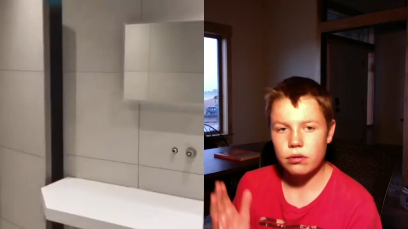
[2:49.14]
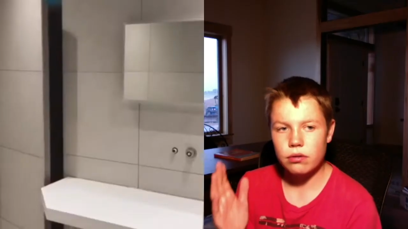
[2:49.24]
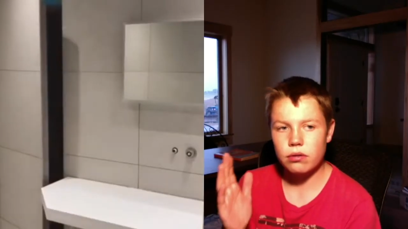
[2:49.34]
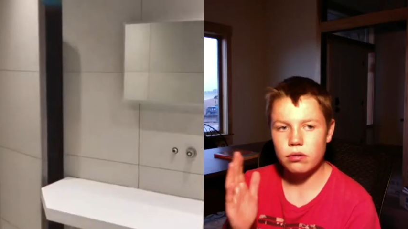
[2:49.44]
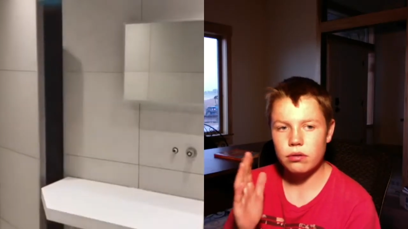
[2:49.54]

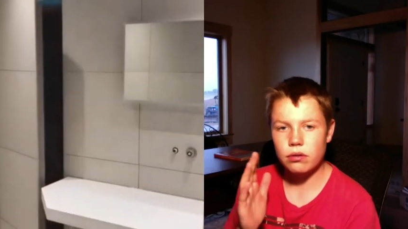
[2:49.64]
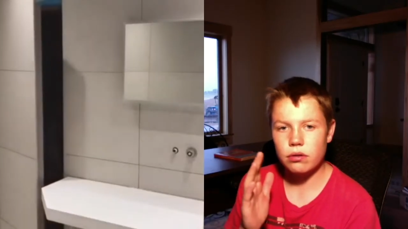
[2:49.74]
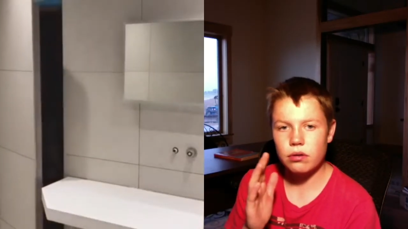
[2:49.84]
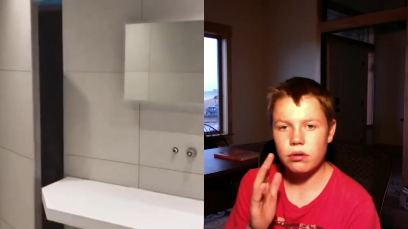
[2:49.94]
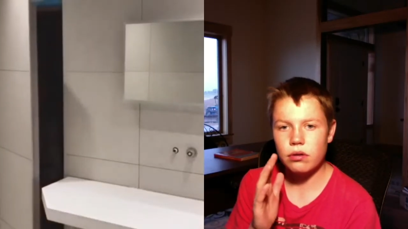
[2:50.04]

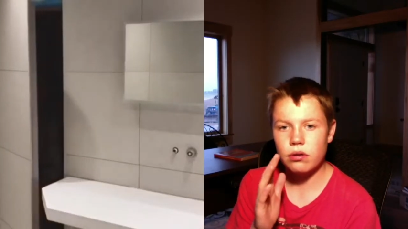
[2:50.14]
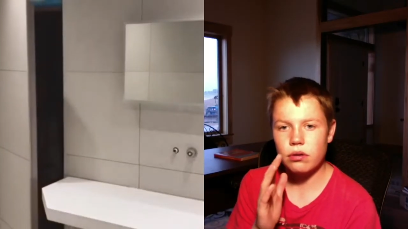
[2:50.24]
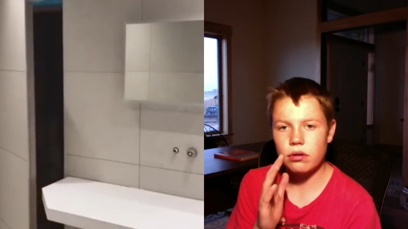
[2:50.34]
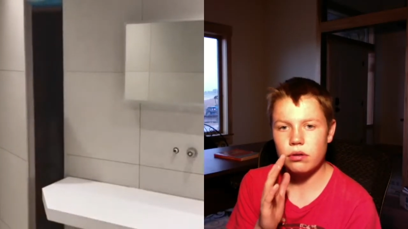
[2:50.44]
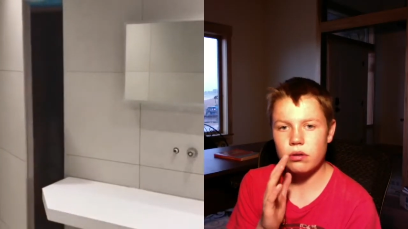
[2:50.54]

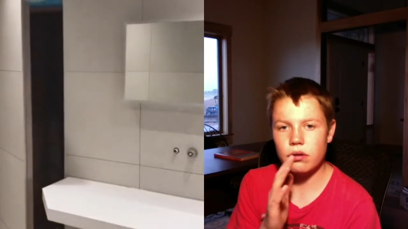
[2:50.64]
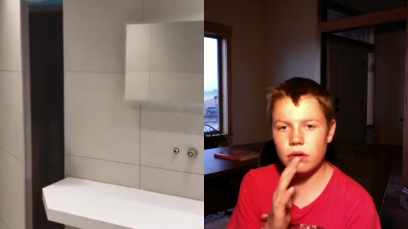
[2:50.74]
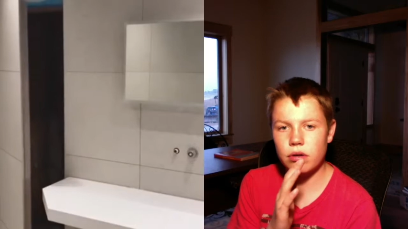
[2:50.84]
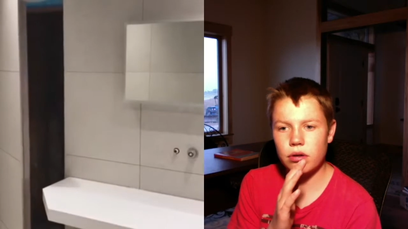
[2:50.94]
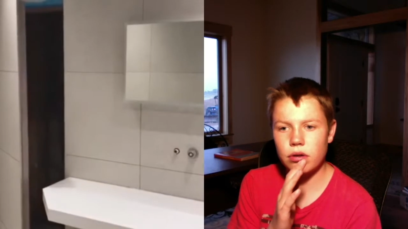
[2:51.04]

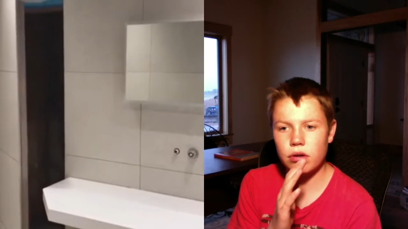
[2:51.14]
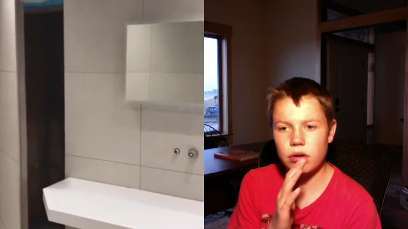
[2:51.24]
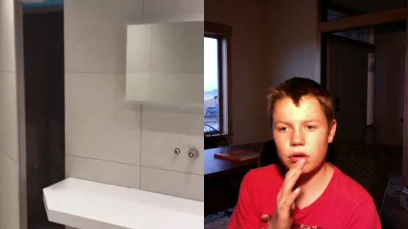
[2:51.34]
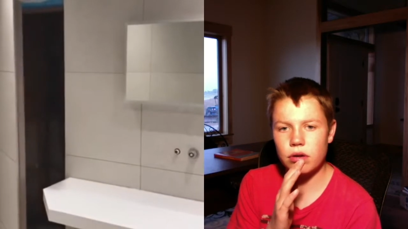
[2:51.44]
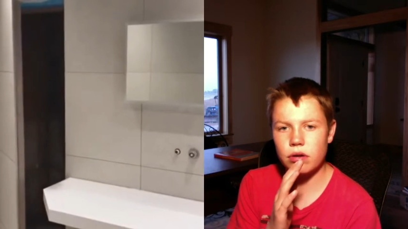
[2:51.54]

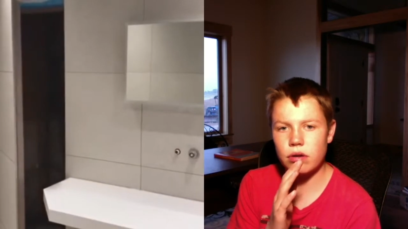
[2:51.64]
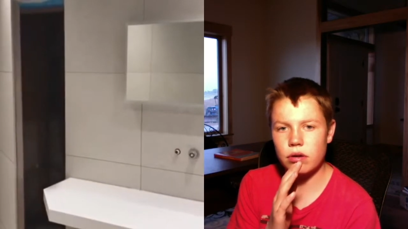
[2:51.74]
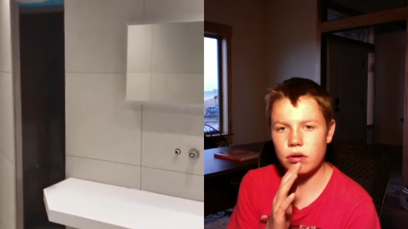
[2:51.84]
(silence)